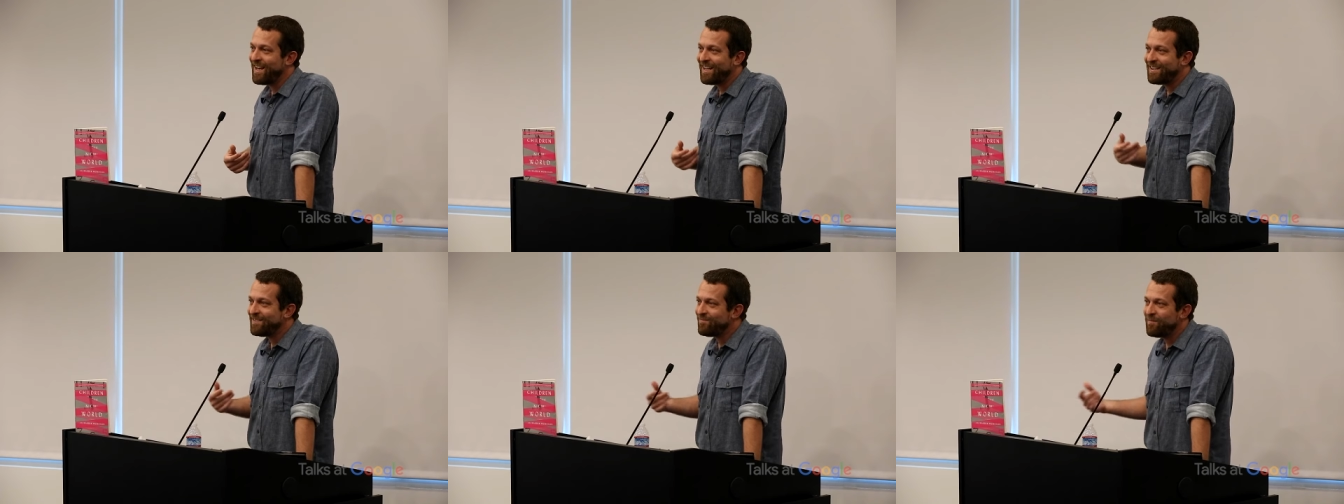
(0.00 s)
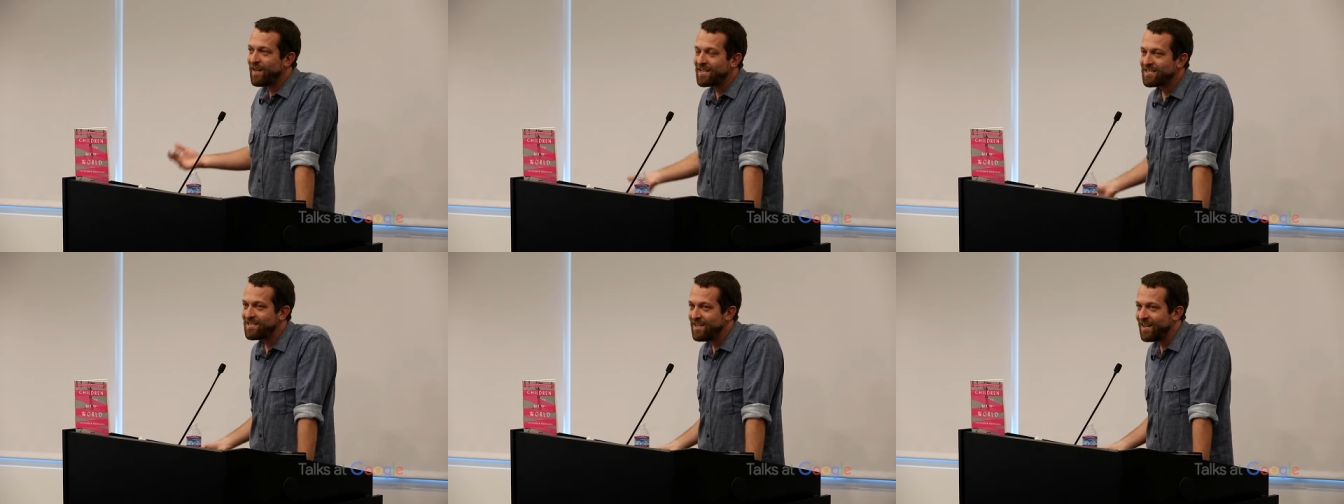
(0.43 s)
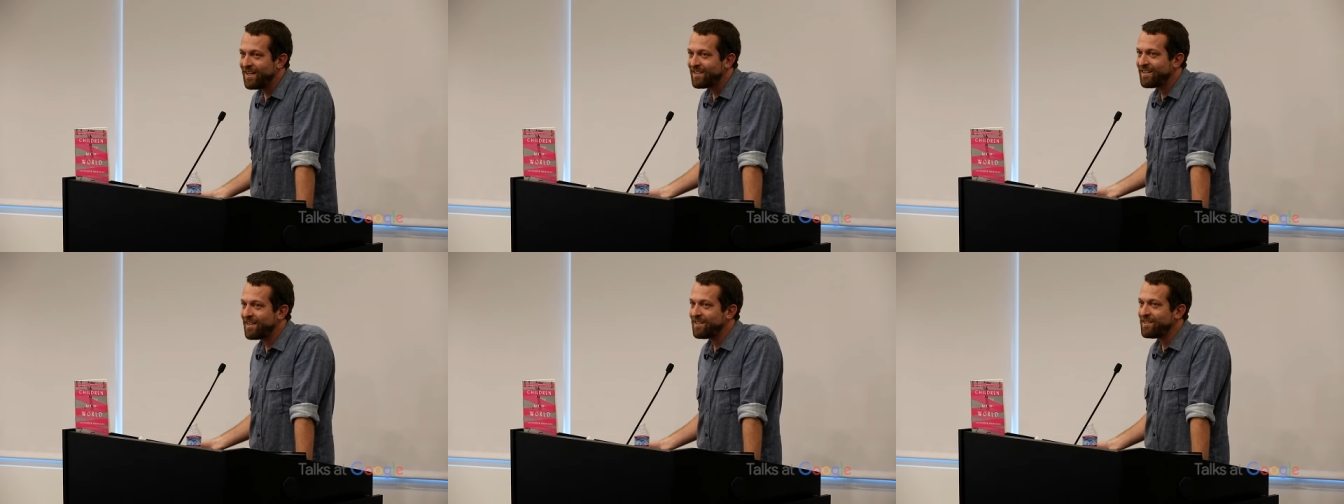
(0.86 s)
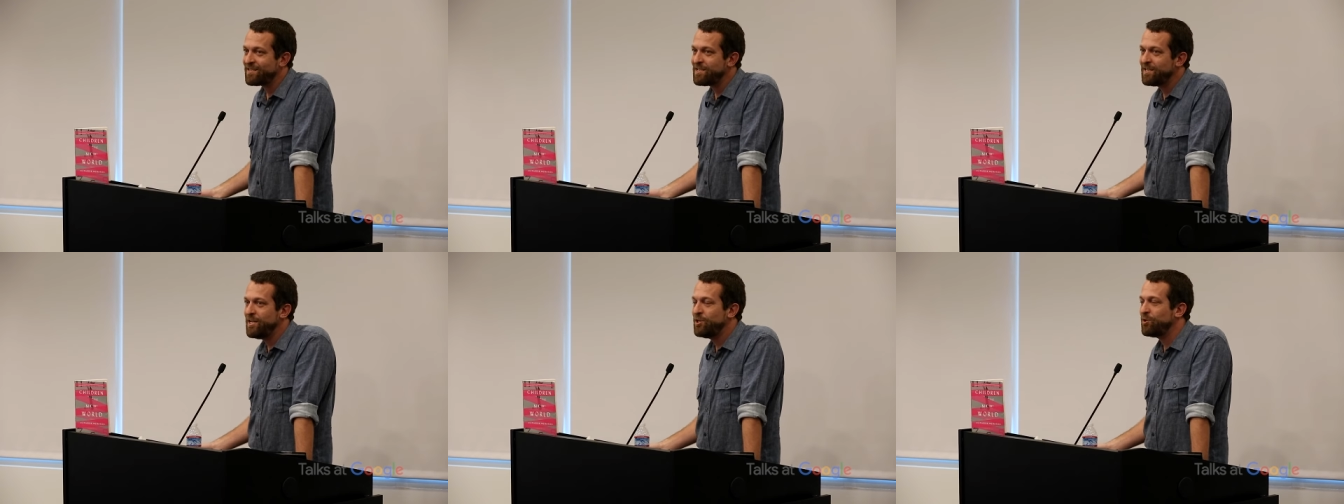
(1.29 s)
that's not that
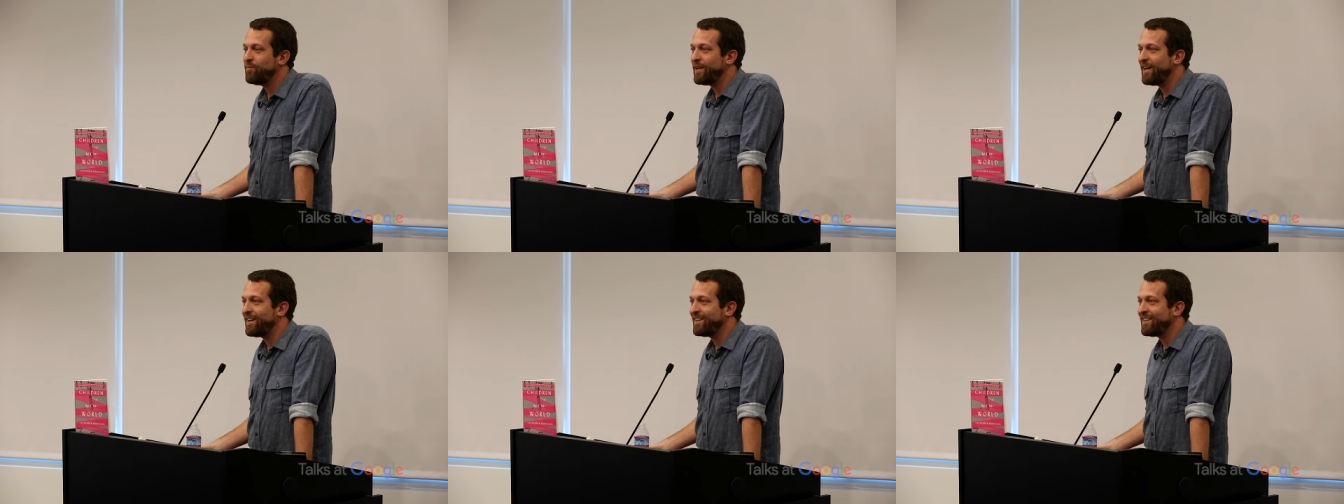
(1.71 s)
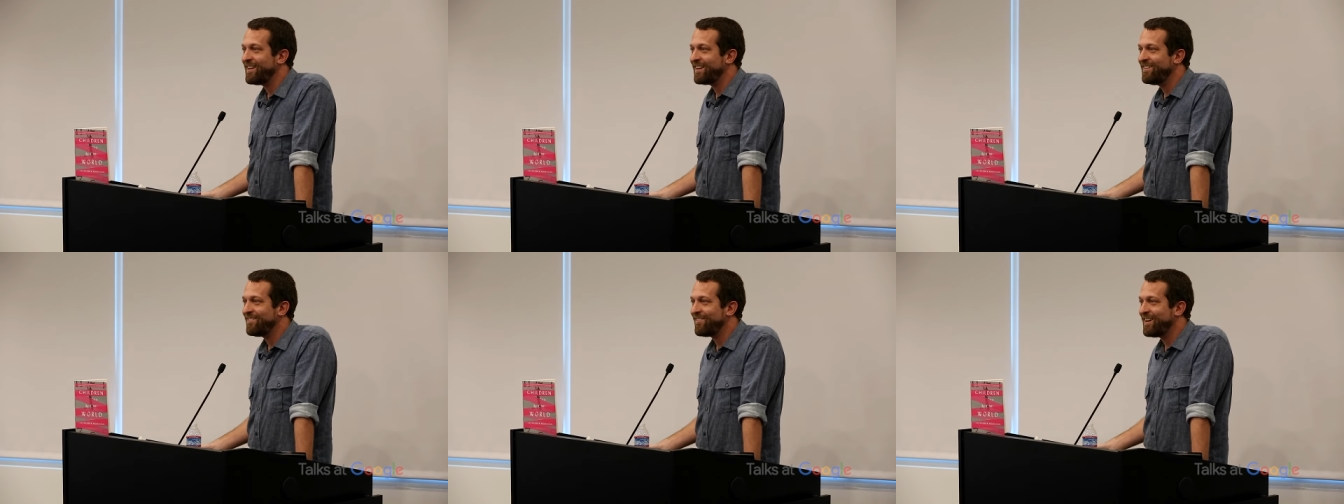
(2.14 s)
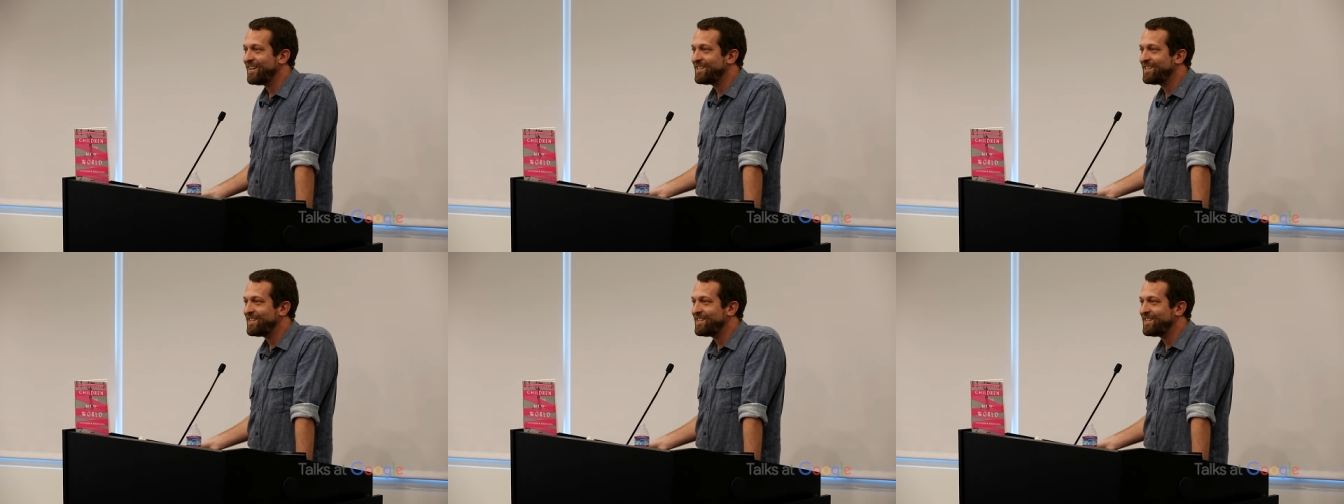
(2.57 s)
doesn't teach me anything, right?